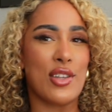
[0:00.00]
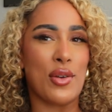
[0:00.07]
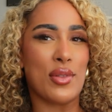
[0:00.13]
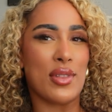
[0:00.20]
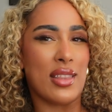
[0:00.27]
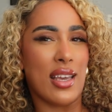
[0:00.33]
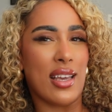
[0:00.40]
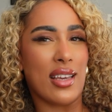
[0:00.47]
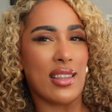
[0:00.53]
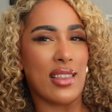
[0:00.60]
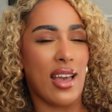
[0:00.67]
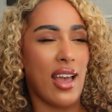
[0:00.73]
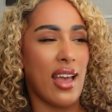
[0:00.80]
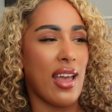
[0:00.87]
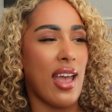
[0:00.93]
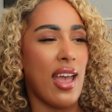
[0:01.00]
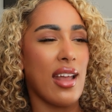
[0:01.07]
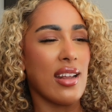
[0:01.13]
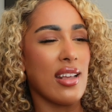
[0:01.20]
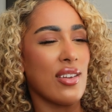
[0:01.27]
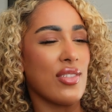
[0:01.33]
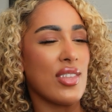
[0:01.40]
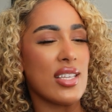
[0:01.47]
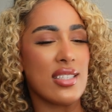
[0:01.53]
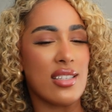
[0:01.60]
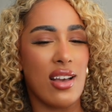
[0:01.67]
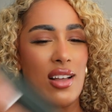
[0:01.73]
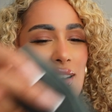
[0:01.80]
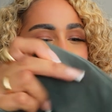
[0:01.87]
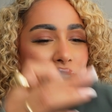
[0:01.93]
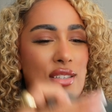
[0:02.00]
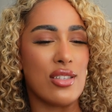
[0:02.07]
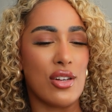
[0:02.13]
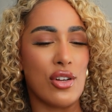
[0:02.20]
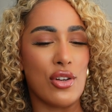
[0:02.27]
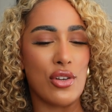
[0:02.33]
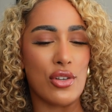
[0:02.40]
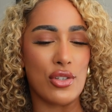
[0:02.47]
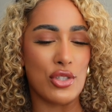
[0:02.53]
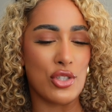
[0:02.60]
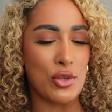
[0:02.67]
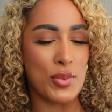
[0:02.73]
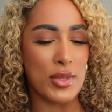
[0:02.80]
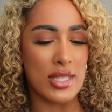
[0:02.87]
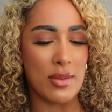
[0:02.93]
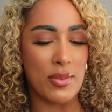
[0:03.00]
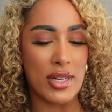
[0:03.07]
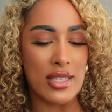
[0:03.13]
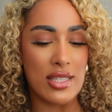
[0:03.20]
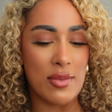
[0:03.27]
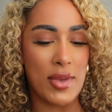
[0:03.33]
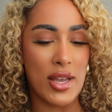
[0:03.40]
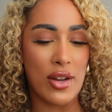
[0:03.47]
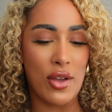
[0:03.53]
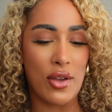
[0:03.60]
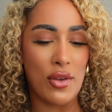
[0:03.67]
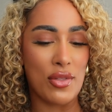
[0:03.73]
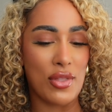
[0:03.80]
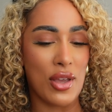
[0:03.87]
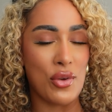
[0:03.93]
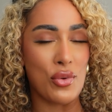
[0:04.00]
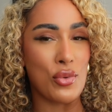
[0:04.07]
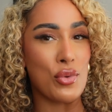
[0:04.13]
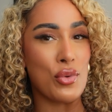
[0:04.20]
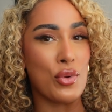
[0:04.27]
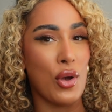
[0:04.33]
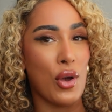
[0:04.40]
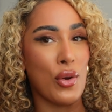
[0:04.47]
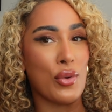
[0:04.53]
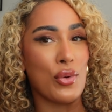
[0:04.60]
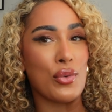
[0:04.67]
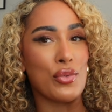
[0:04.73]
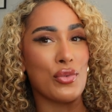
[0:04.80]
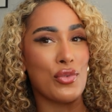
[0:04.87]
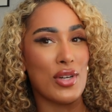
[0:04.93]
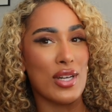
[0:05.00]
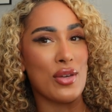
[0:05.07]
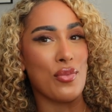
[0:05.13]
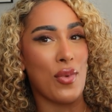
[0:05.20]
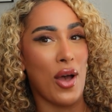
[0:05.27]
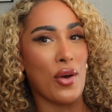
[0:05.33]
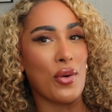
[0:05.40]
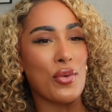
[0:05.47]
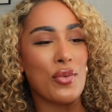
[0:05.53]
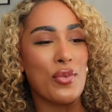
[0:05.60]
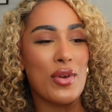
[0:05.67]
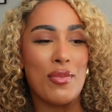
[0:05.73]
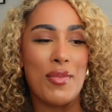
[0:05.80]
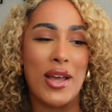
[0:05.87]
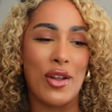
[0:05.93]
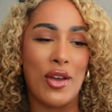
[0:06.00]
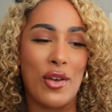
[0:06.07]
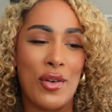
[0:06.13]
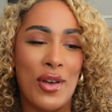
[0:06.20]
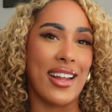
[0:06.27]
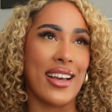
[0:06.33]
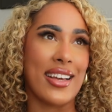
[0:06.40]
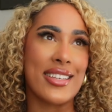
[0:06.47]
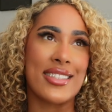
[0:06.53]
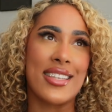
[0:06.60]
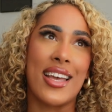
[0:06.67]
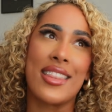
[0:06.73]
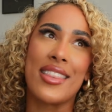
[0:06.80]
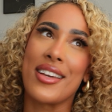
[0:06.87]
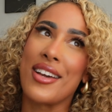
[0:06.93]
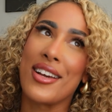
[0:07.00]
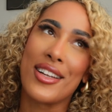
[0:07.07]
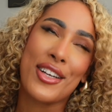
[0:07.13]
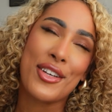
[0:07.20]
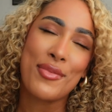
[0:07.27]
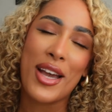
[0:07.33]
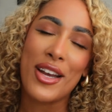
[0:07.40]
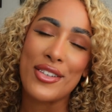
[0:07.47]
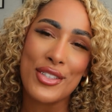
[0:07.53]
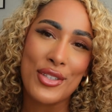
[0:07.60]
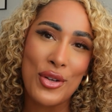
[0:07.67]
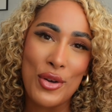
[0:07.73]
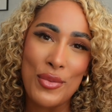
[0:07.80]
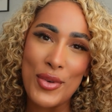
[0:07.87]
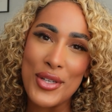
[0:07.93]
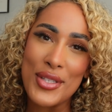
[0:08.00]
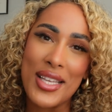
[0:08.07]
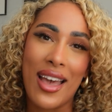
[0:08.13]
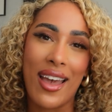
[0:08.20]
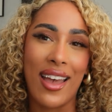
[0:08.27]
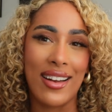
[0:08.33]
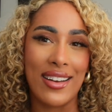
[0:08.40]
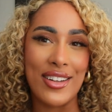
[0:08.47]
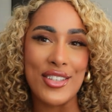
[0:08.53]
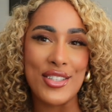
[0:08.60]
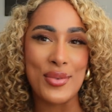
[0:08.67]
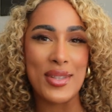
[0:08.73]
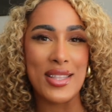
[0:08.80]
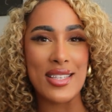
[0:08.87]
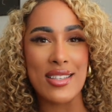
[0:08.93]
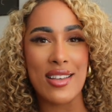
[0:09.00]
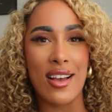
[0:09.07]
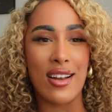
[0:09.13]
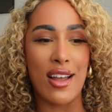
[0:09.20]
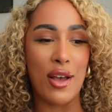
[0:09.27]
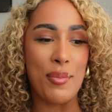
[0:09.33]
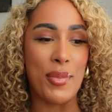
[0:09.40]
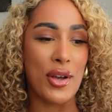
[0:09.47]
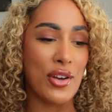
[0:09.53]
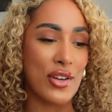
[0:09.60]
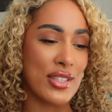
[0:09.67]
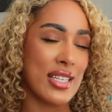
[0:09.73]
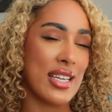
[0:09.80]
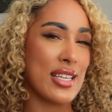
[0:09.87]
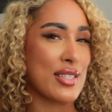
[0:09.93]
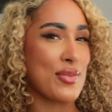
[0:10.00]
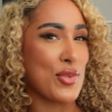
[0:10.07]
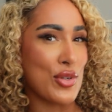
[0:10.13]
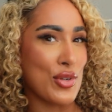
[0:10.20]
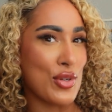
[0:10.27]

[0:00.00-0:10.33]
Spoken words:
don't think that any of these colors look super similar to meadow. They all go really well with meadow. Like I said, the color comparison combos are endless with this color because it is more